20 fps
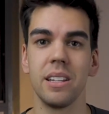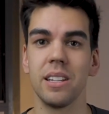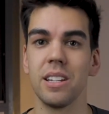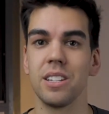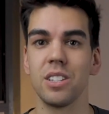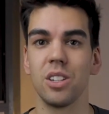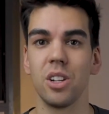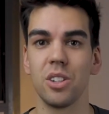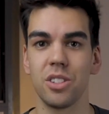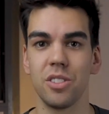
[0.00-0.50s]

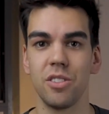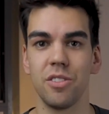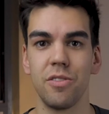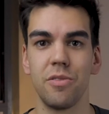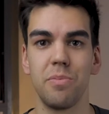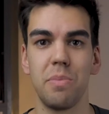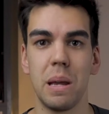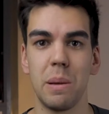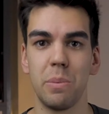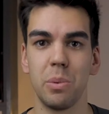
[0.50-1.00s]
There's lots
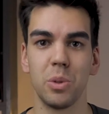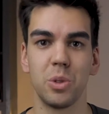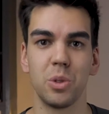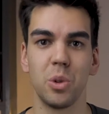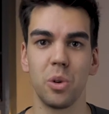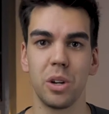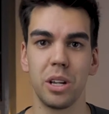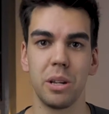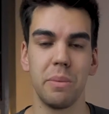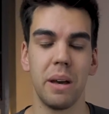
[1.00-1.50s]
of people
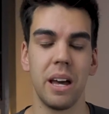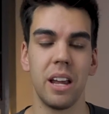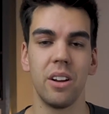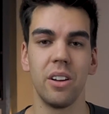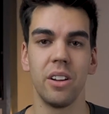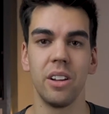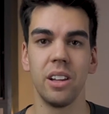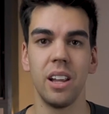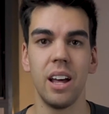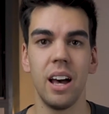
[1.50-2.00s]
talking about it
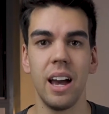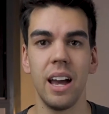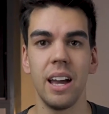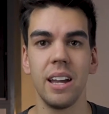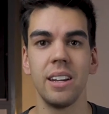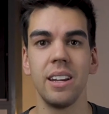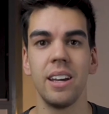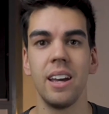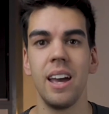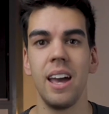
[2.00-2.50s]

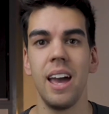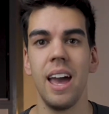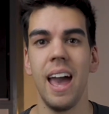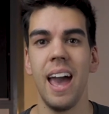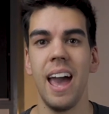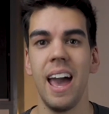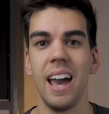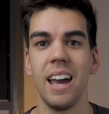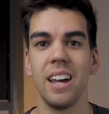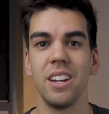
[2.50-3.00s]
online,
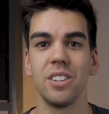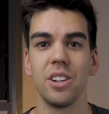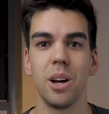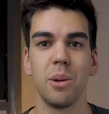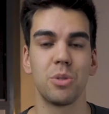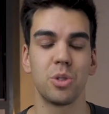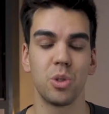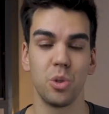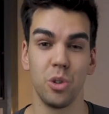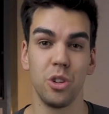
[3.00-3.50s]
and I'm
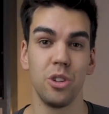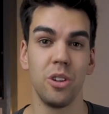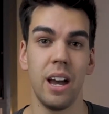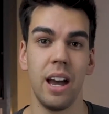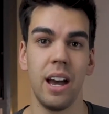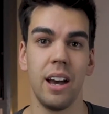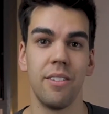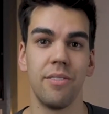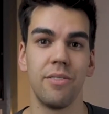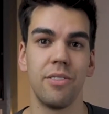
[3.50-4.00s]
sure you
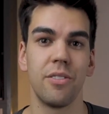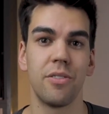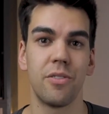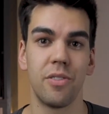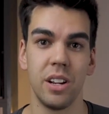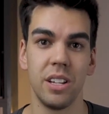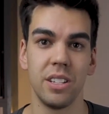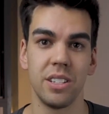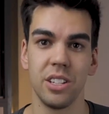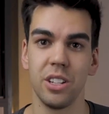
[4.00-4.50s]
have
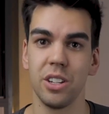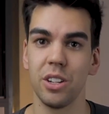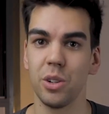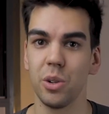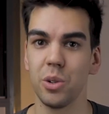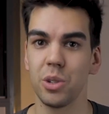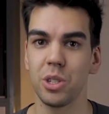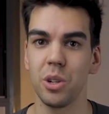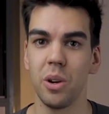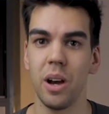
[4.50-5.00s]
friends that you can
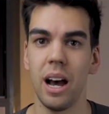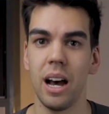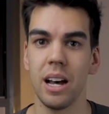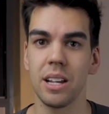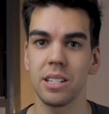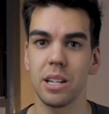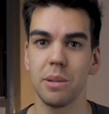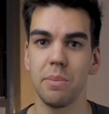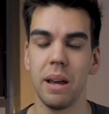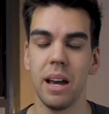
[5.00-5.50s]
also
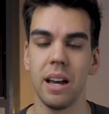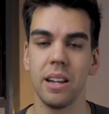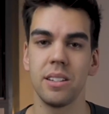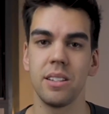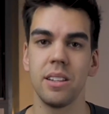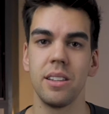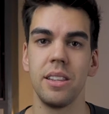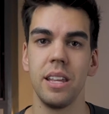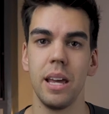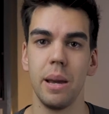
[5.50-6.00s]
ask about
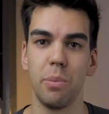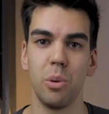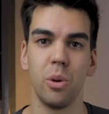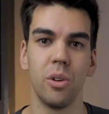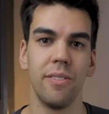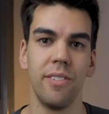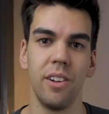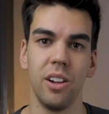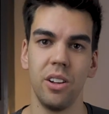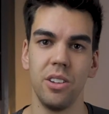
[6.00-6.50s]
their
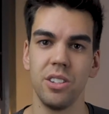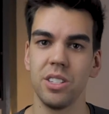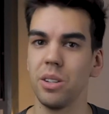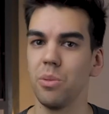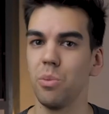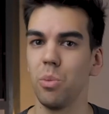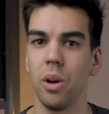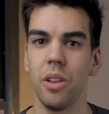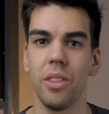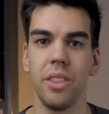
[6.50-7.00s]
portfolios
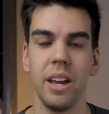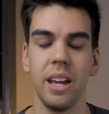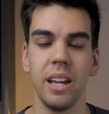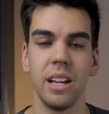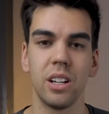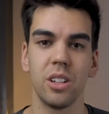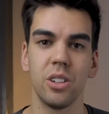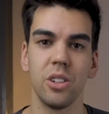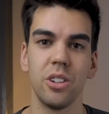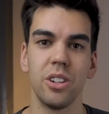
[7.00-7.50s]
and what they
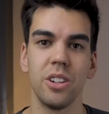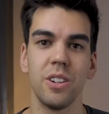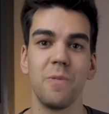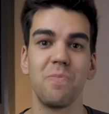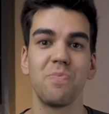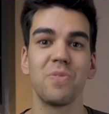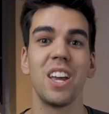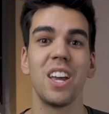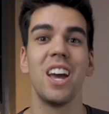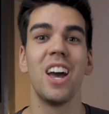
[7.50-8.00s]
included.
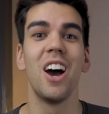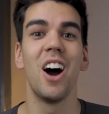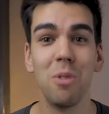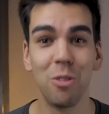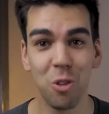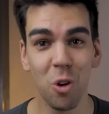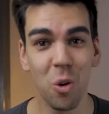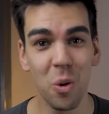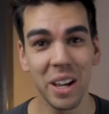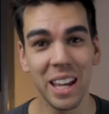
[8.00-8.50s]

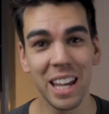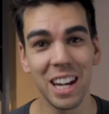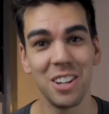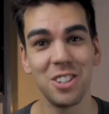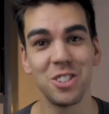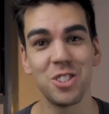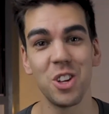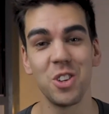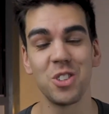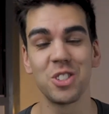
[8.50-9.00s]
Before we get
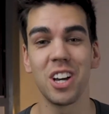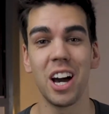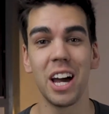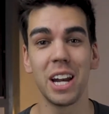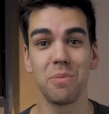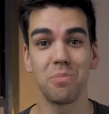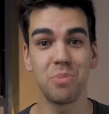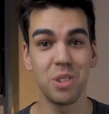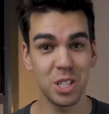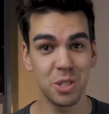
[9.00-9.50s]
into those
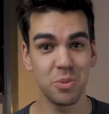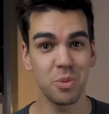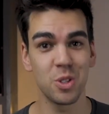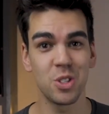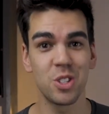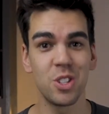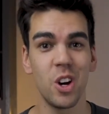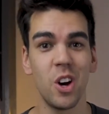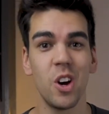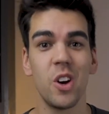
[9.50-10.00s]
guiding
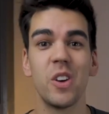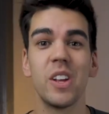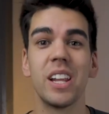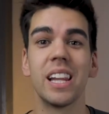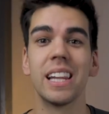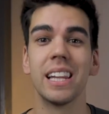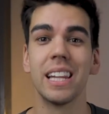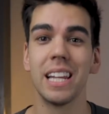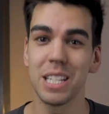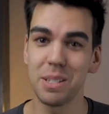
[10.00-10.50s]
principles though,
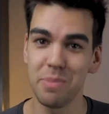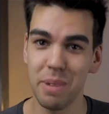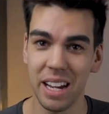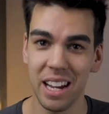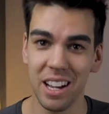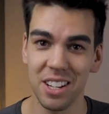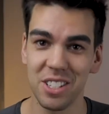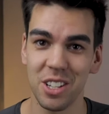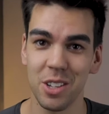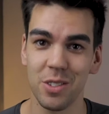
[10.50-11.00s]
let's make
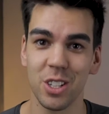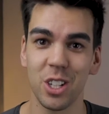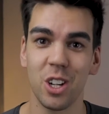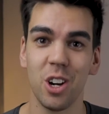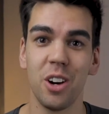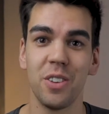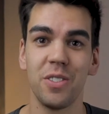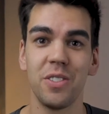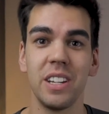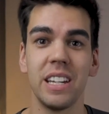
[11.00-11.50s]
ourselves a
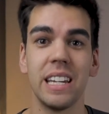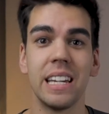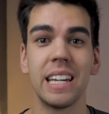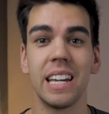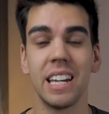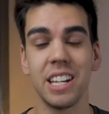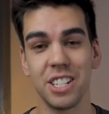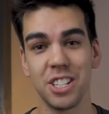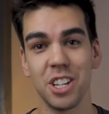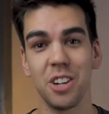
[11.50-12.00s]
coffee,
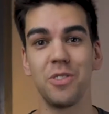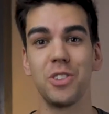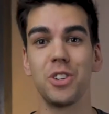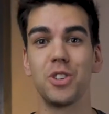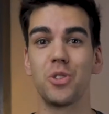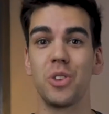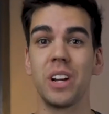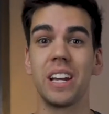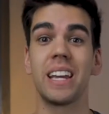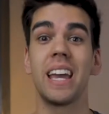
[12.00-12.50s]
get yourself a
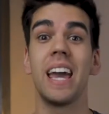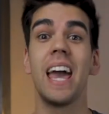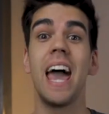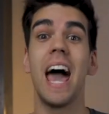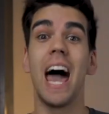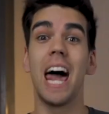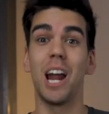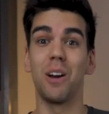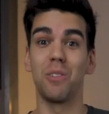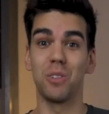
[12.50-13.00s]
drink,
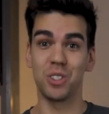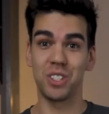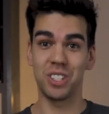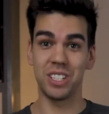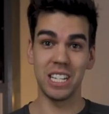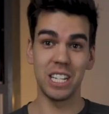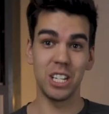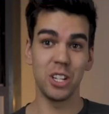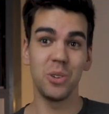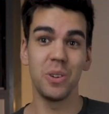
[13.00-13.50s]
and I will
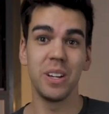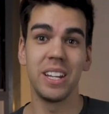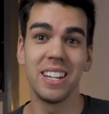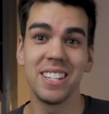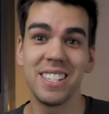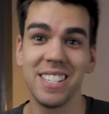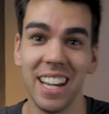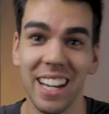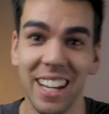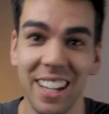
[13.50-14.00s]
see you in a
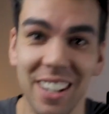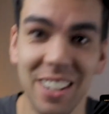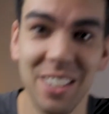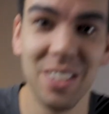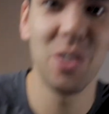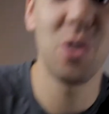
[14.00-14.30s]
second.